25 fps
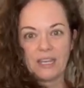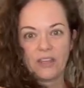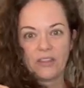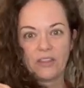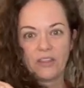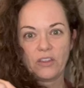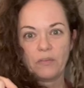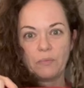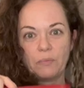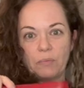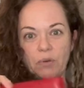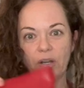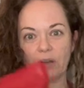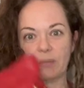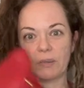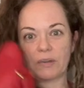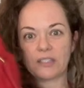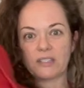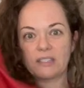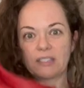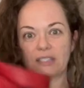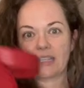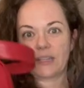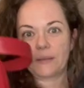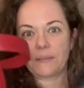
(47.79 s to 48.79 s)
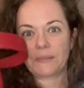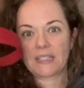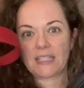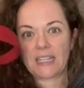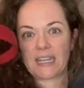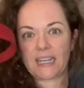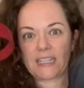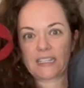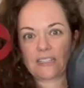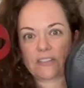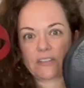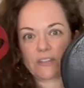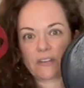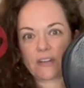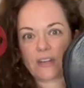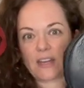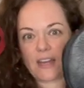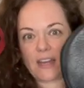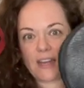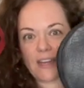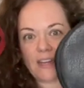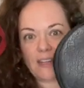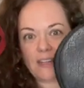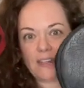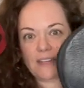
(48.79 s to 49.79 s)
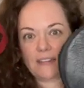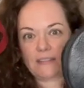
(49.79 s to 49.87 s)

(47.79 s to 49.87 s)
They're pretty much the same size. They're not